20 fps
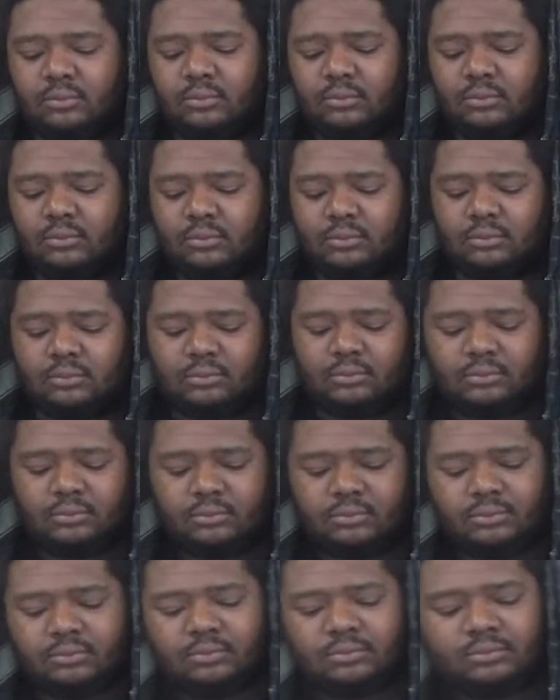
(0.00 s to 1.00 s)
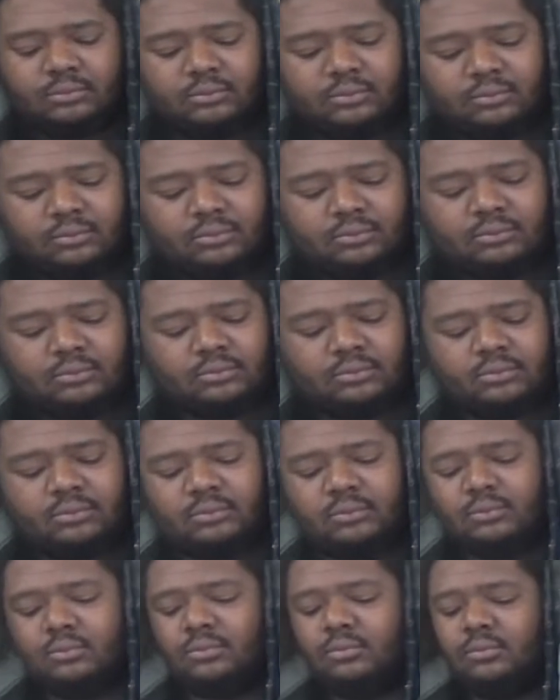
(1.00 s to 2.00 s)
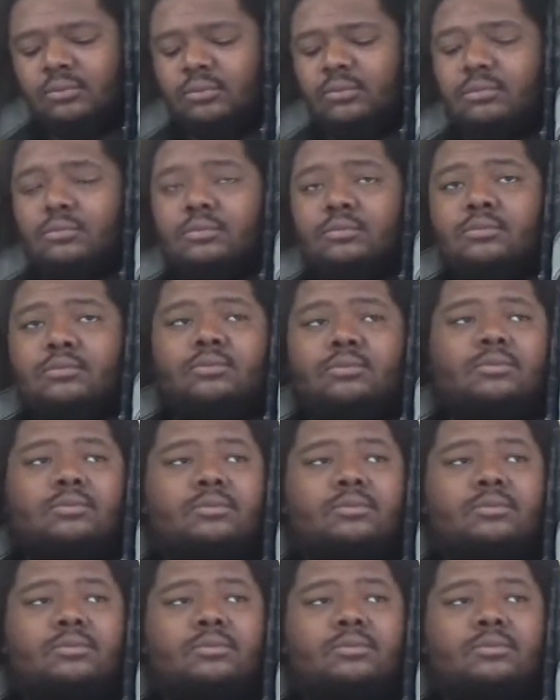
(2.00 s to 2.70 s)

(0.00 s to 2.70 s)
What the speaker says: No words are spoken by the person on screen.